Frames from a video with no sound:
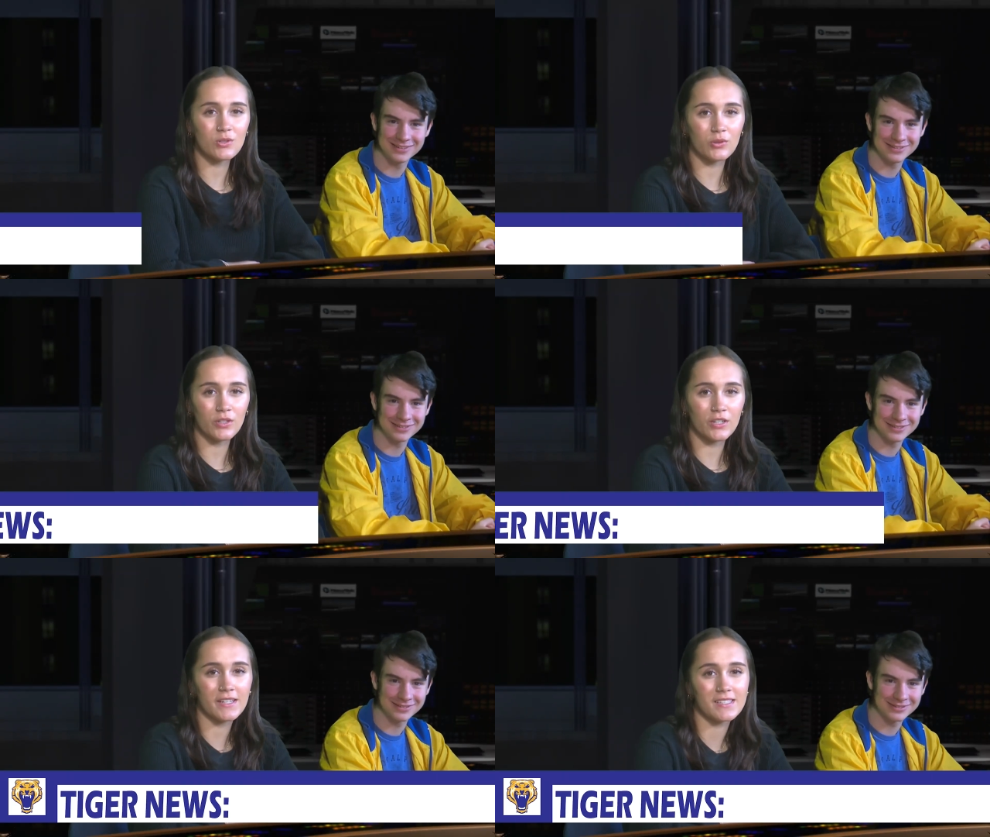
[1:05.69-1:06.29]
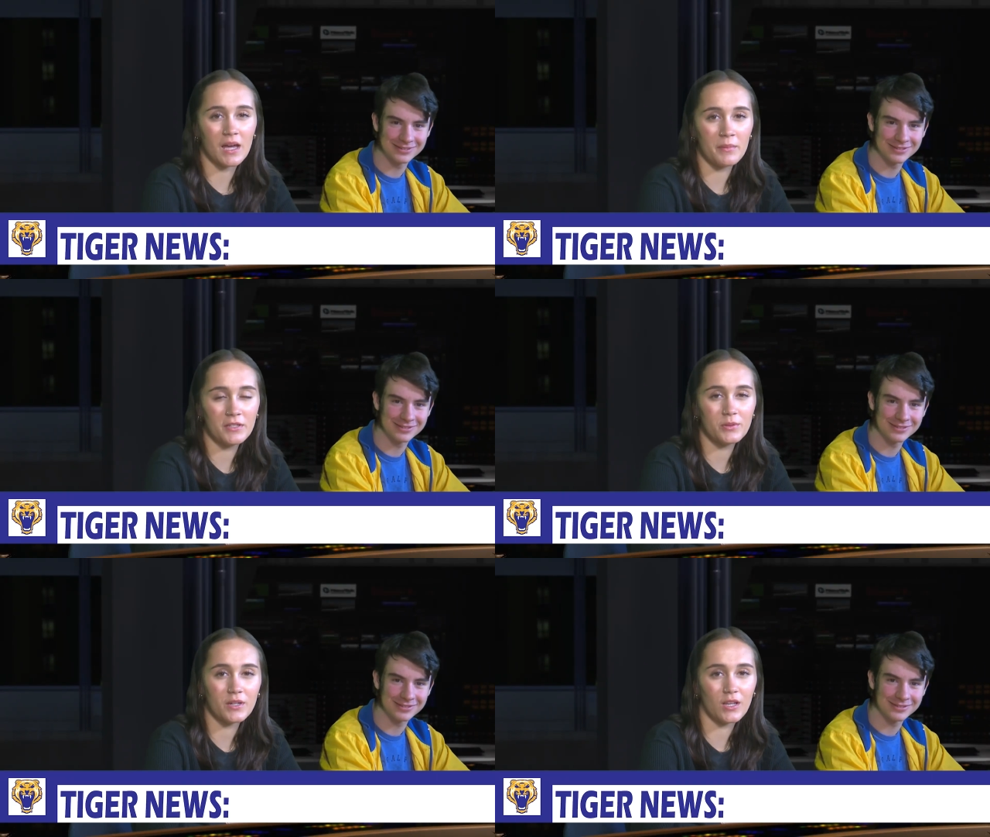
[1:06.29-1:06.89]
Speaker 1: school year is
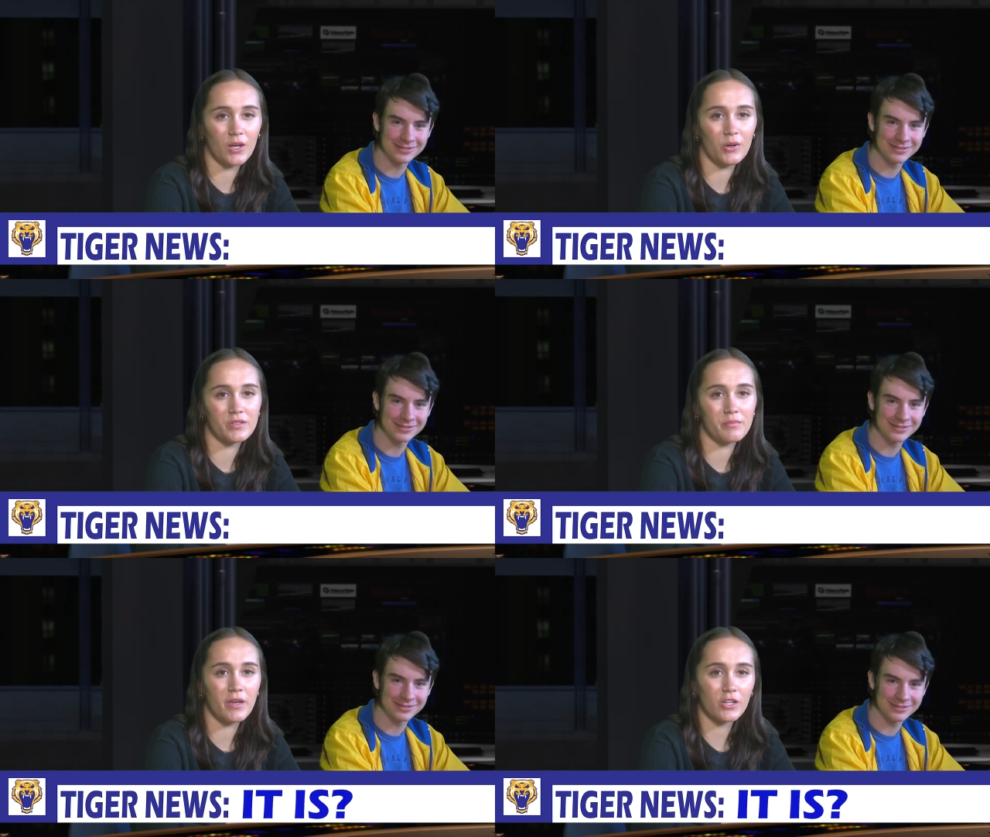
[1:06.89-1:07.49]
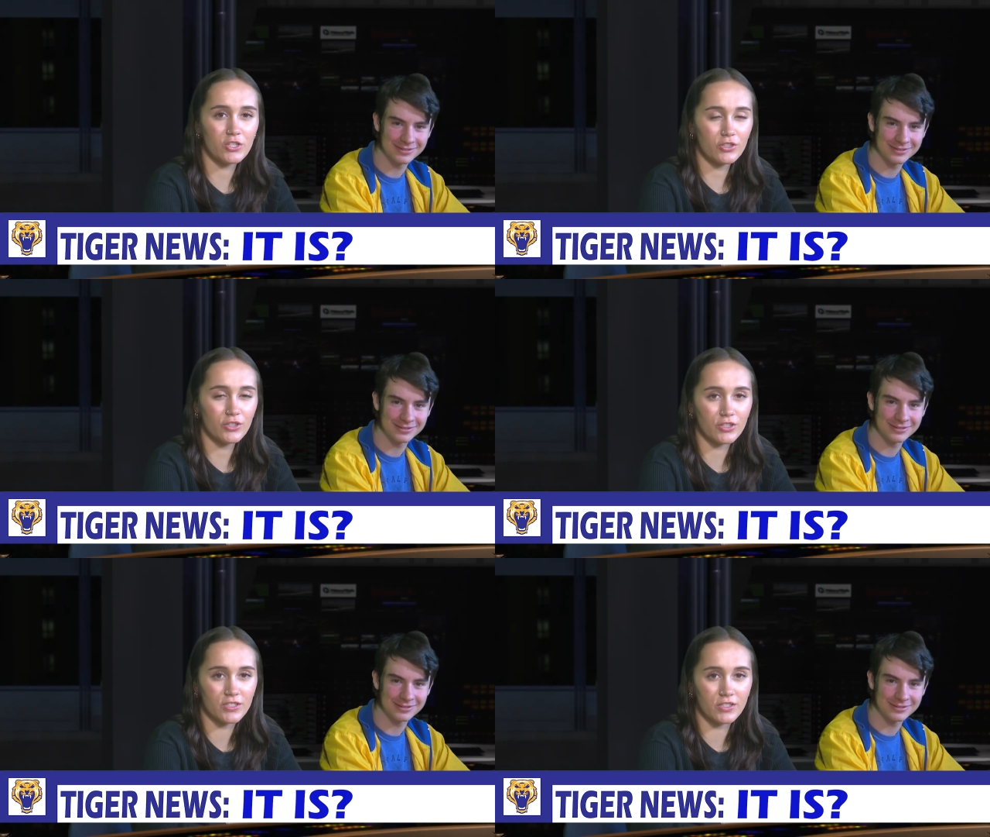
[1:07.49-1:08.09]
coming to a close. Make
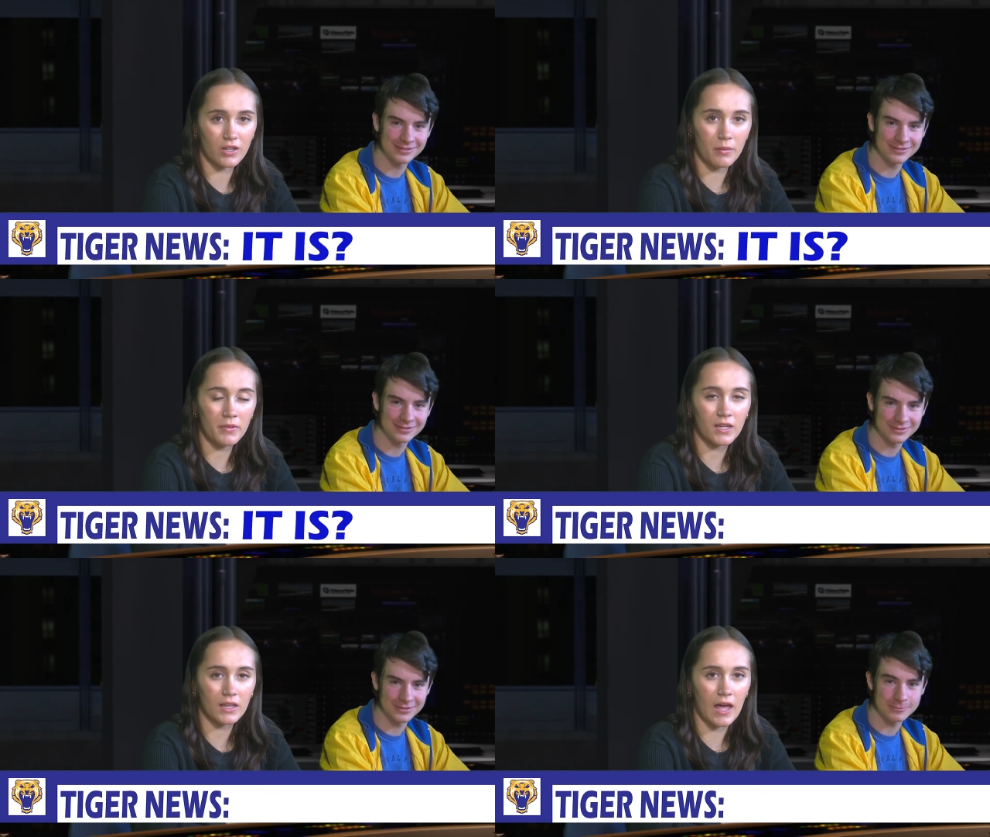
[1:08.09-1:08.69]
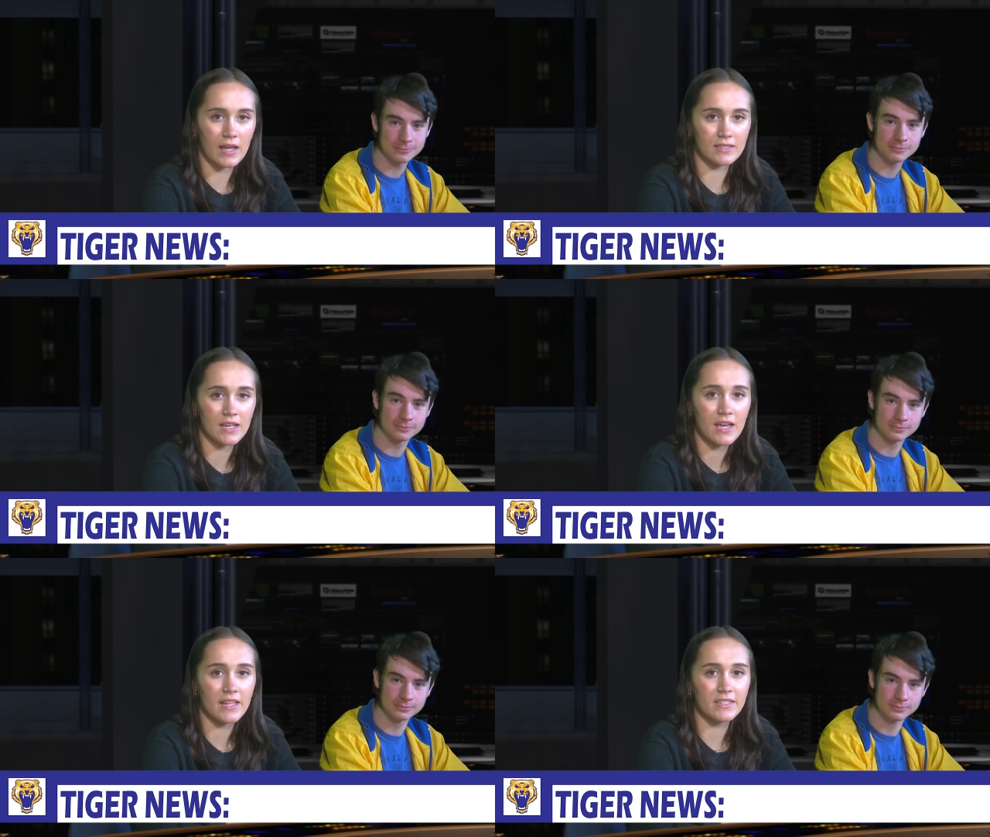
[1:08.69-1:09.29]
sure you're still coming to
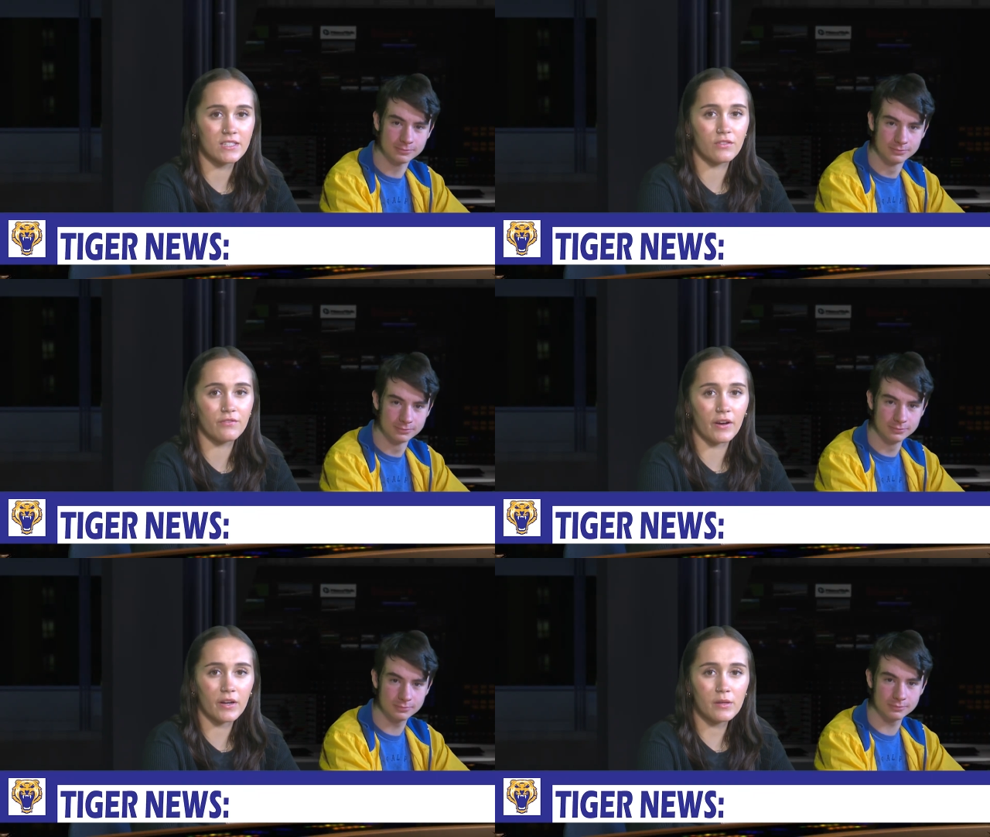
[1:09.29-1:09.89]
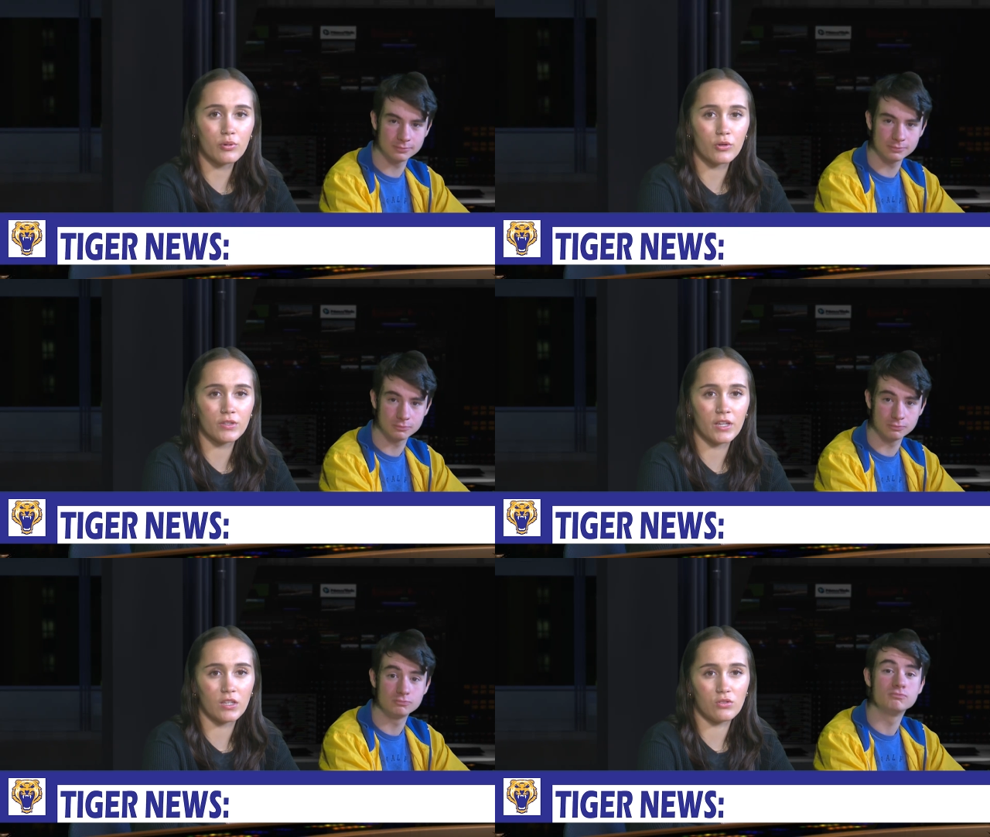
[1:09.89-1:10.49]
class. It's still very
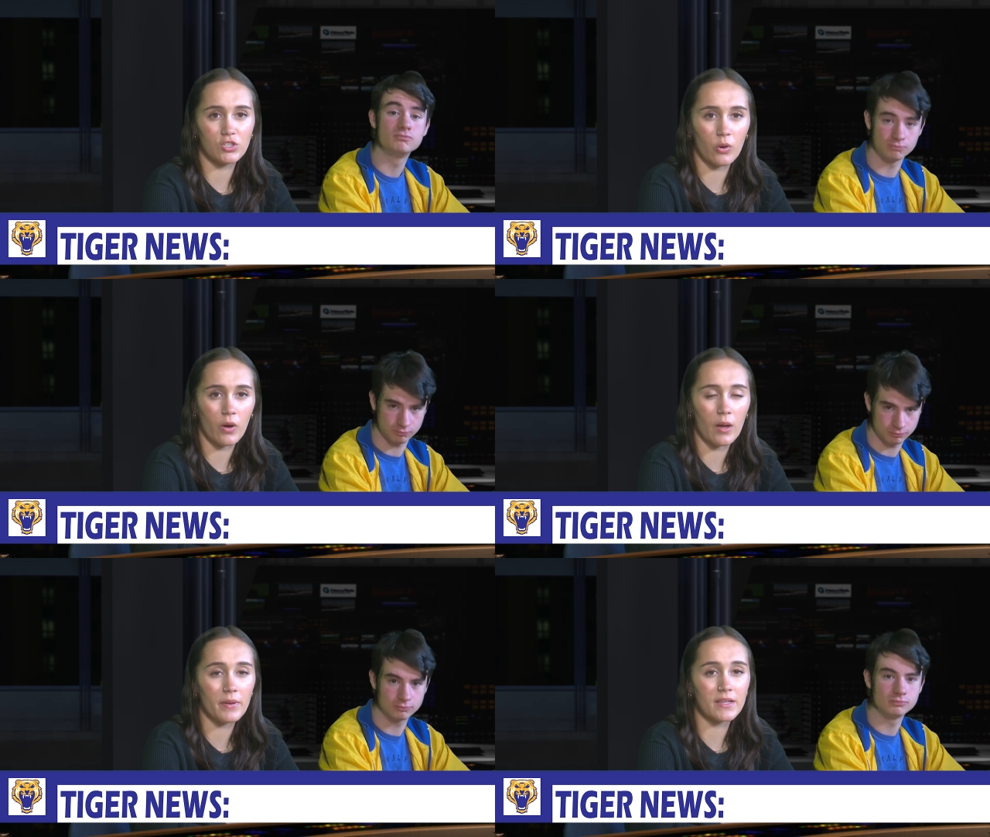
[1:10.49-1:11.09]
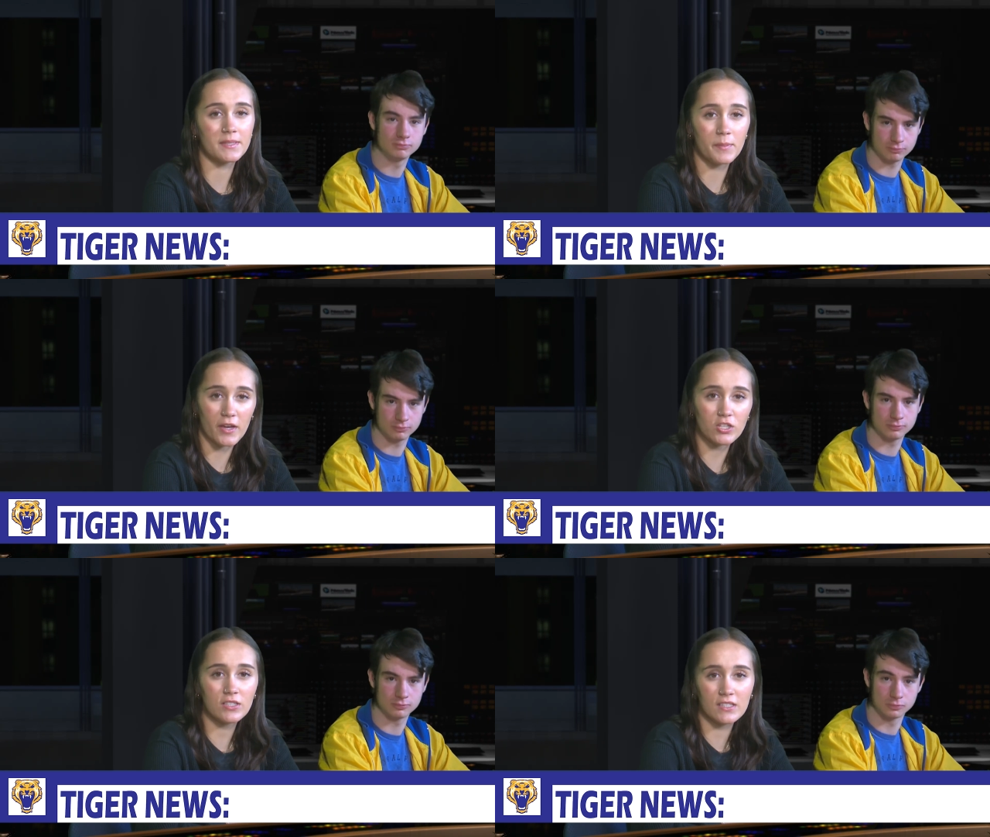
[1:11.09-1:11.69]
important that you show up,
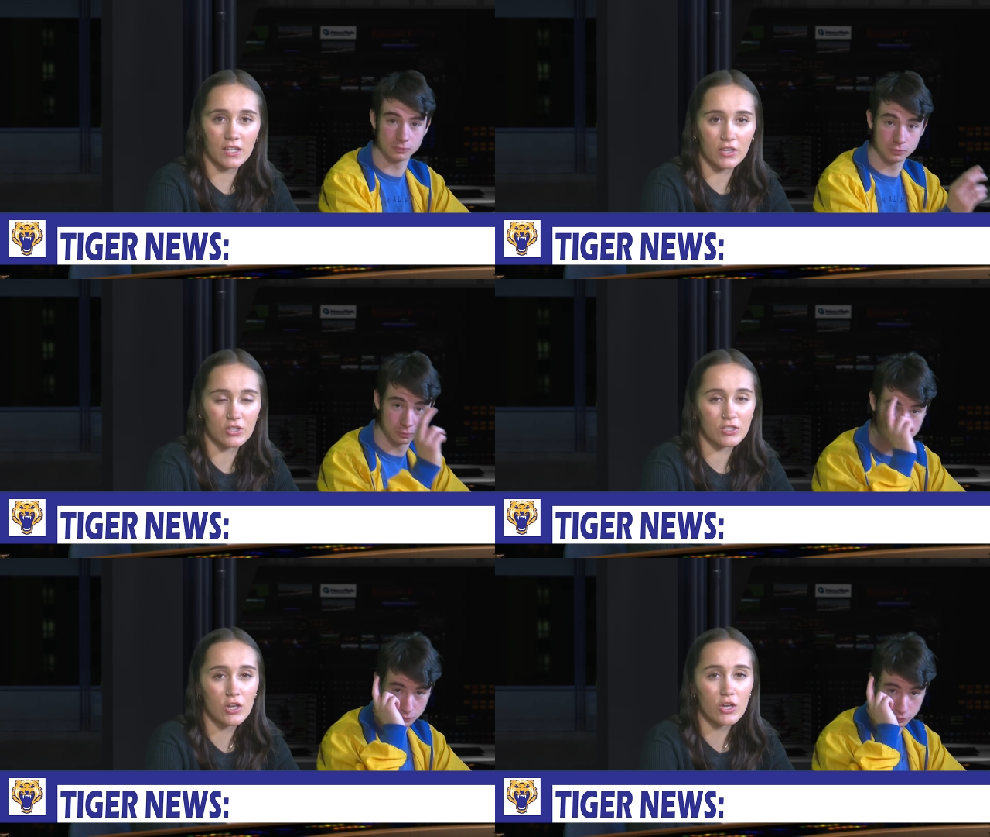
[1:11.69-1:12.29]
especially seniors.